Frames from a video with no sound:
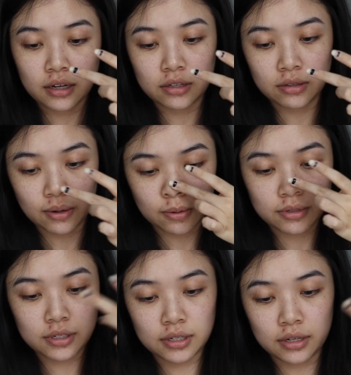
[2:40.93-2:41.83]

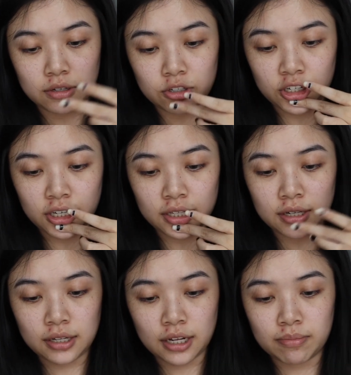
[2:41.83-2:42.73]
nose and chin,
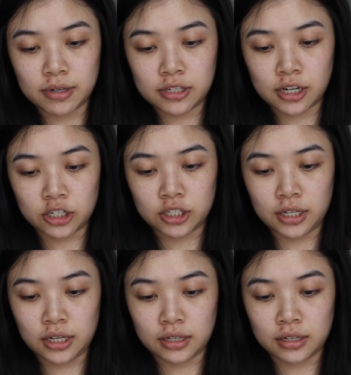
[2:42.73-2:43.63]
and then massage it
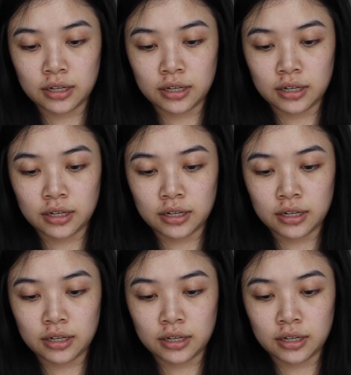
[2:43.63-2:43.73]
in.